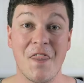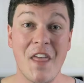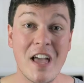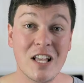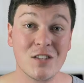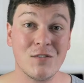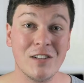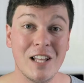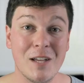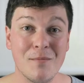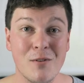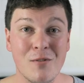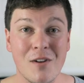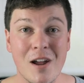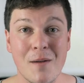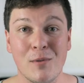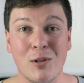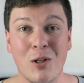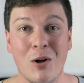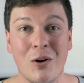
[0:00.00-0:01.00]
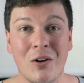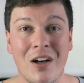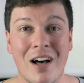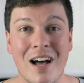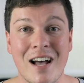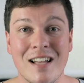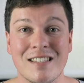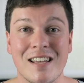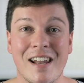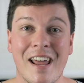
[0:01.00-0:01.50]
Thanks for letting me ramble on,
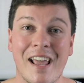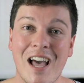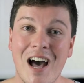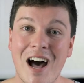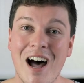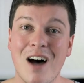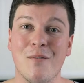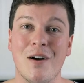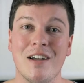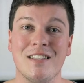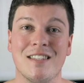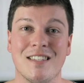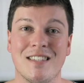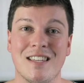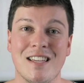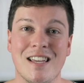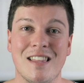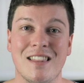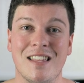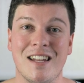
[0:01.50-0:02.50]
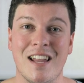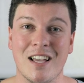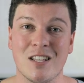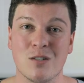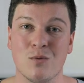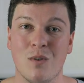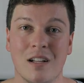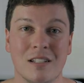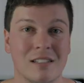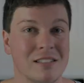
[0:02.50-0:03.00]
guys, and I can't wait to see you in the
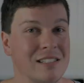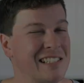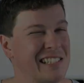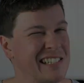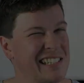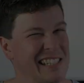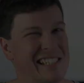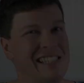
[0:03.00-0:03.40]
next one.